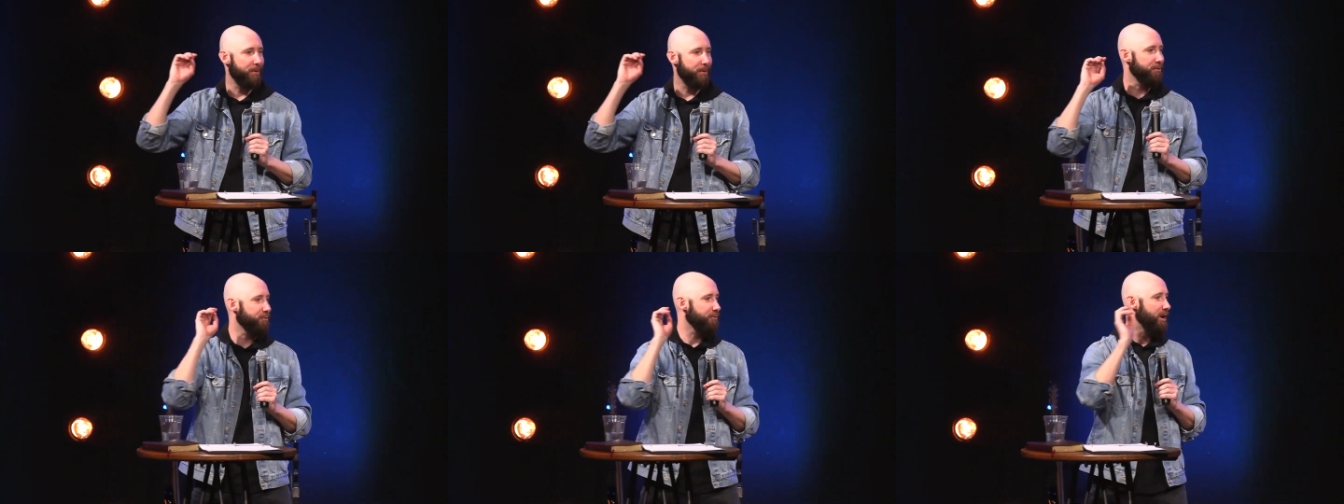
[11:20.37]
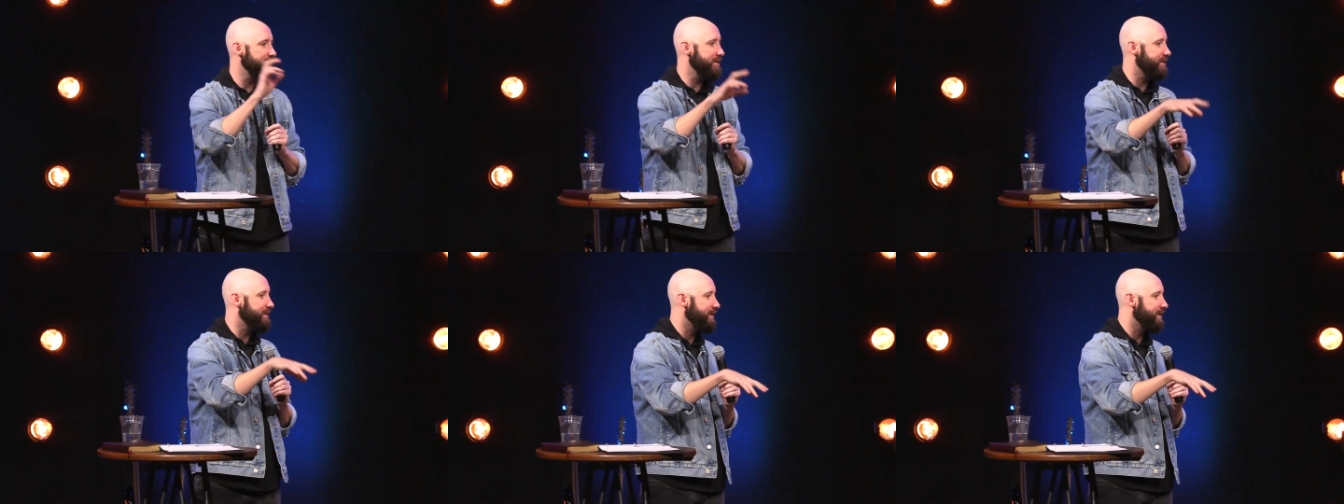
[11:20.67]
was
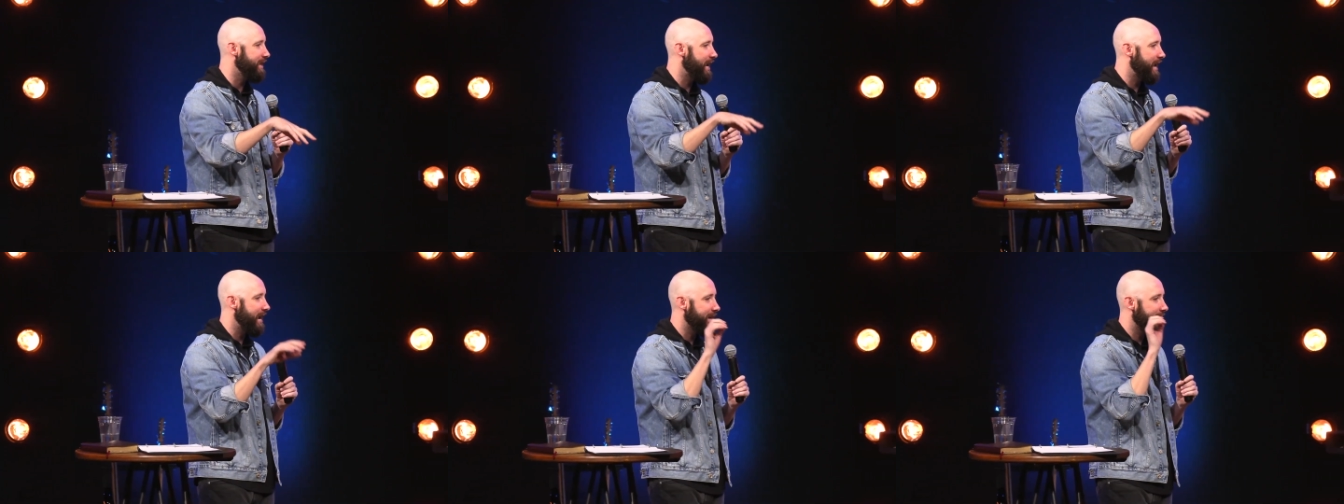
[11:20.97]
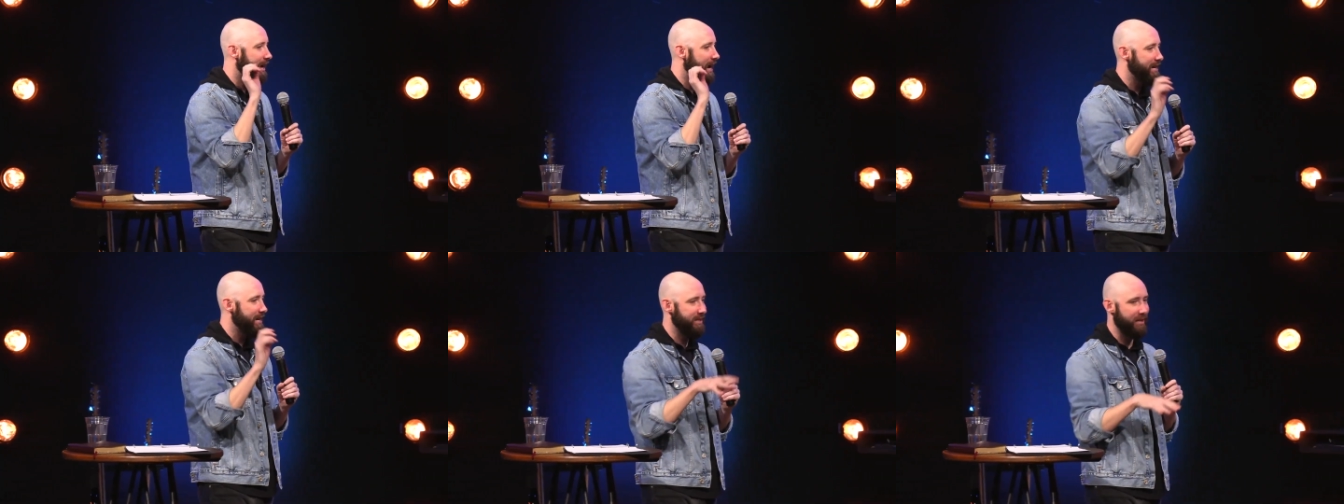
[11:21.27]
raising the dead,
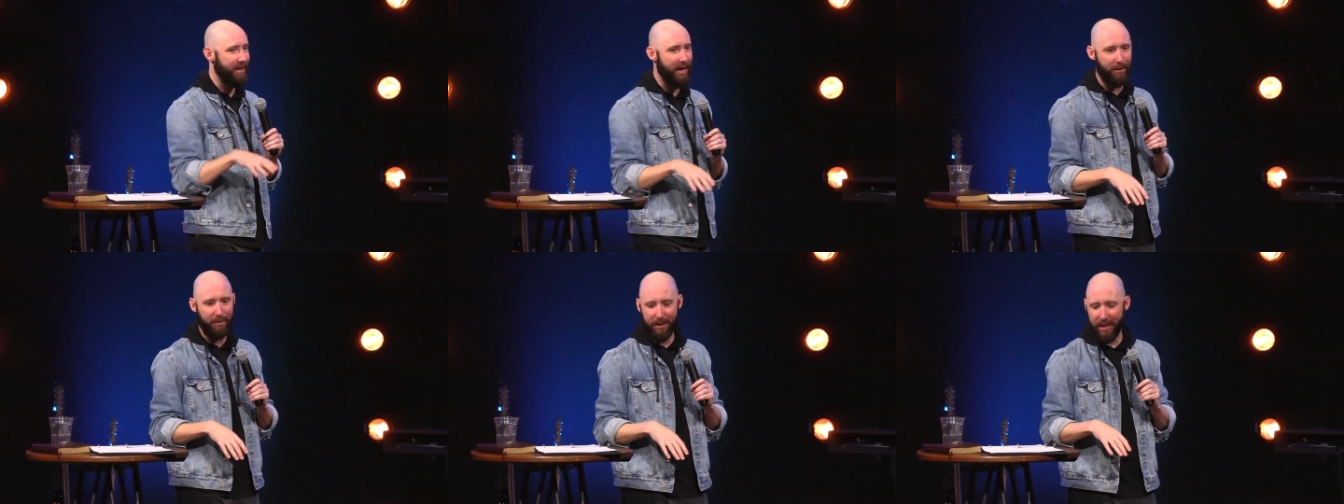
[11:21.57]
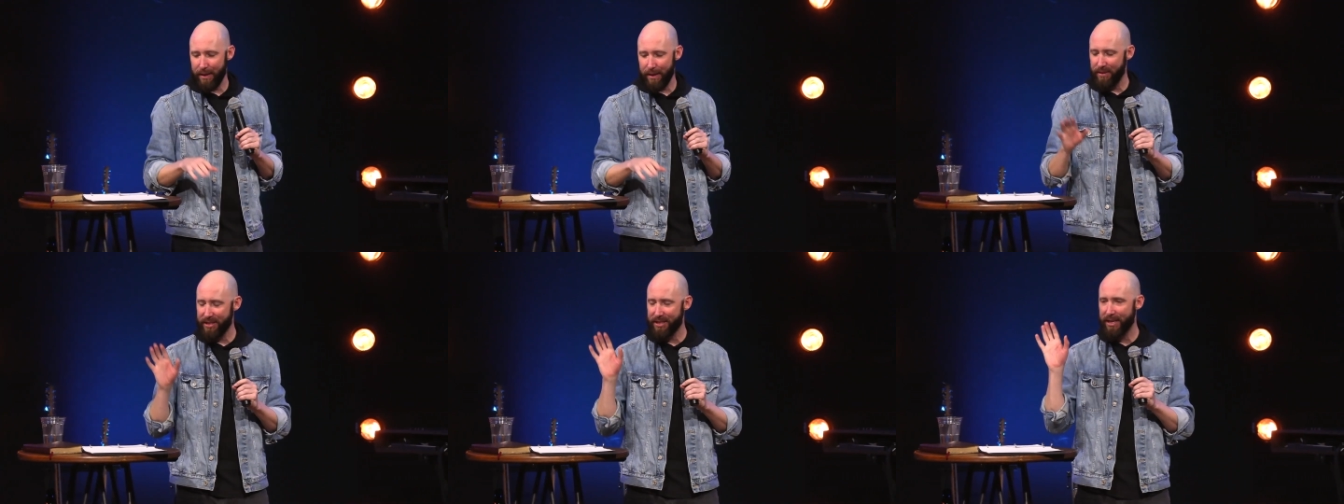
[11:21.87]
casting out
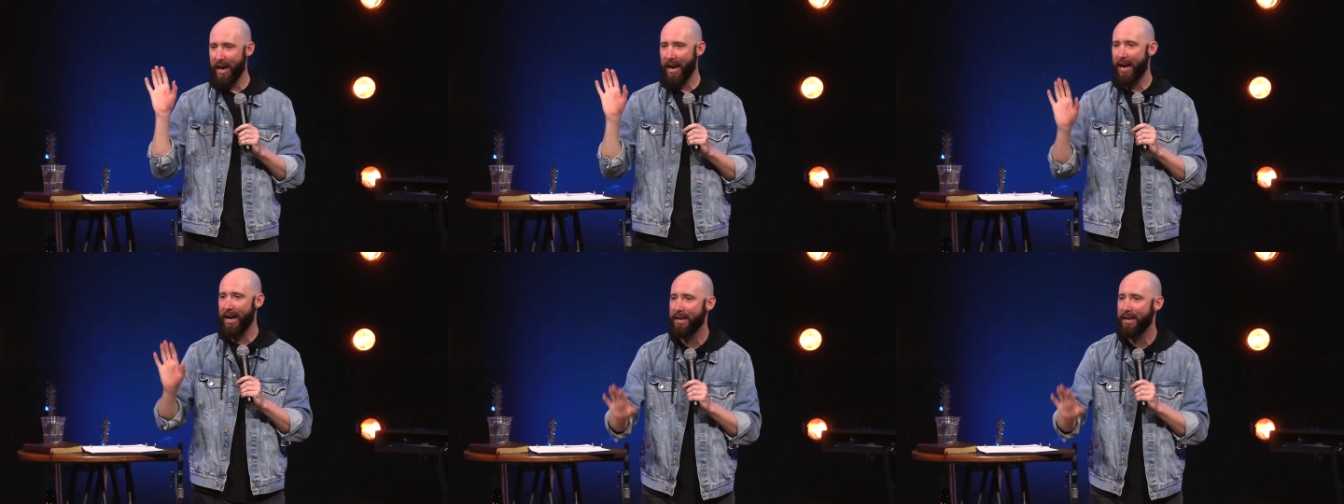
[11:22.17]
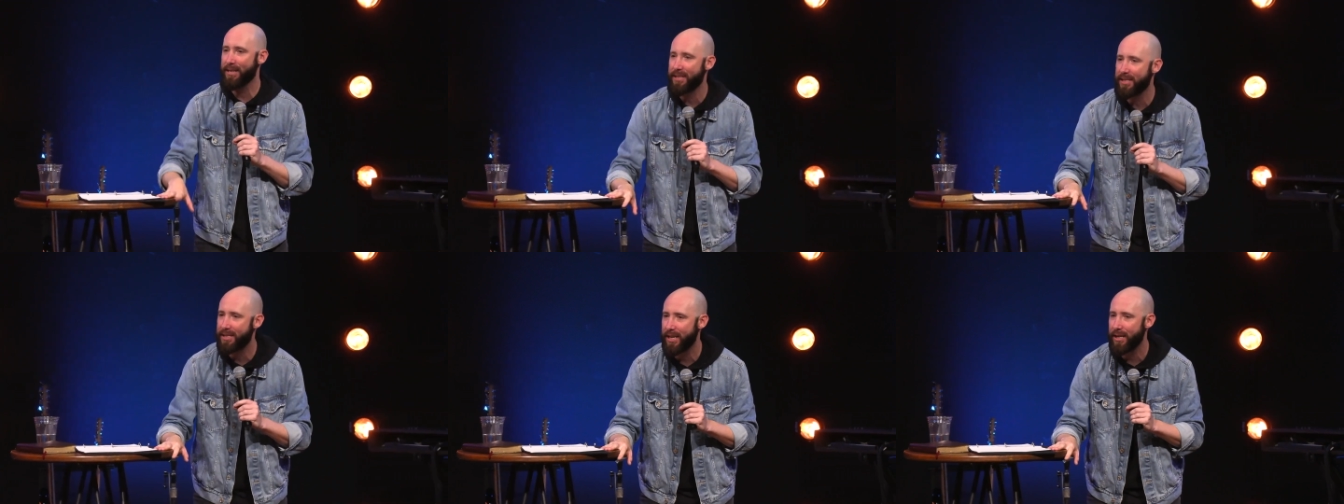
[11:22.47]
demons, and I had
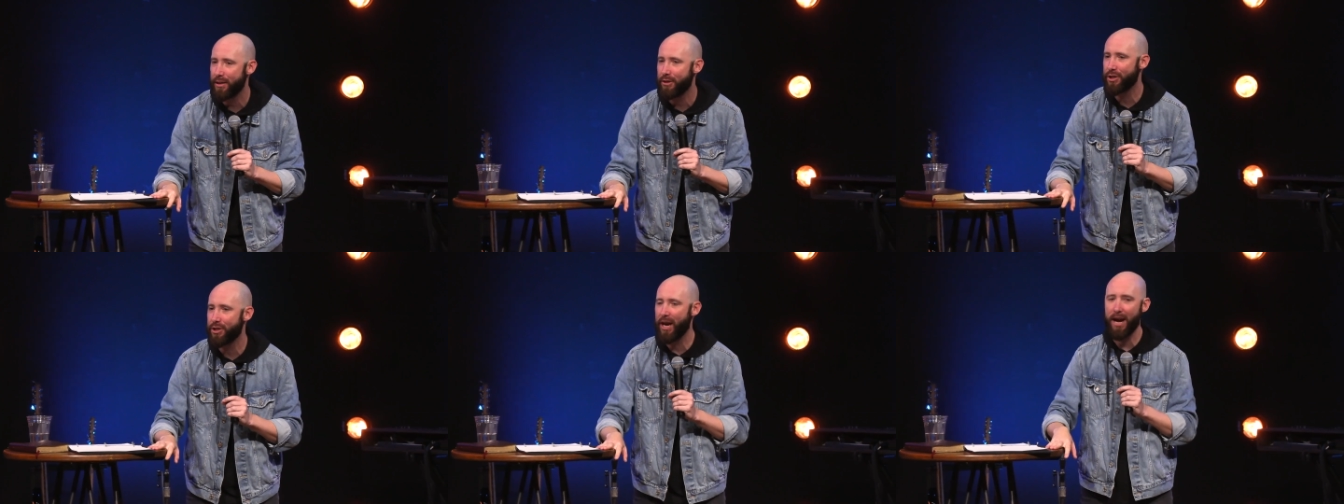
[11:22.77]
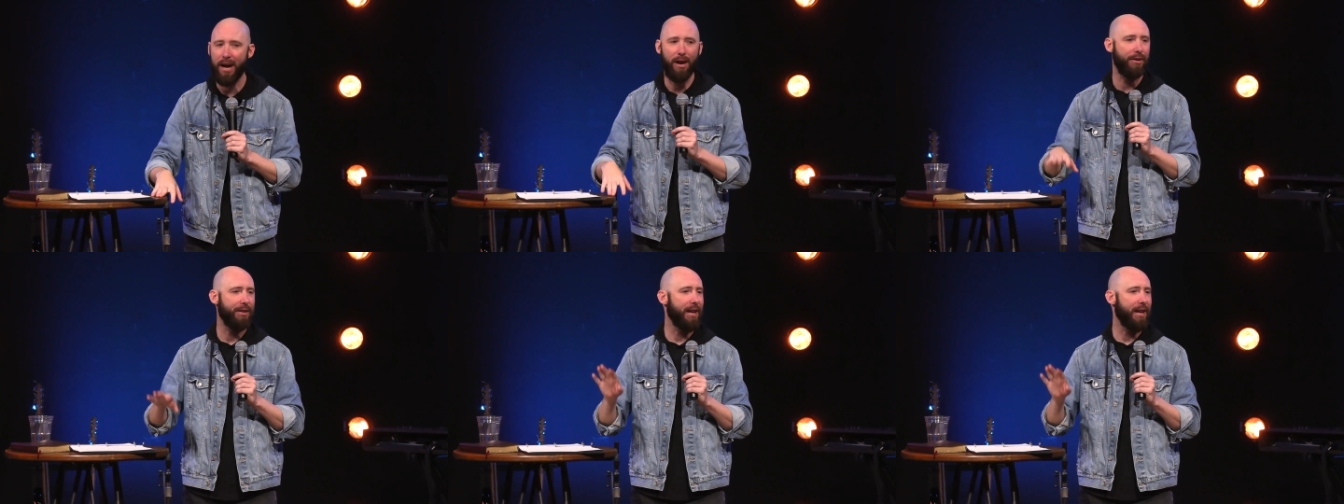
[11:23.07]
a sick child,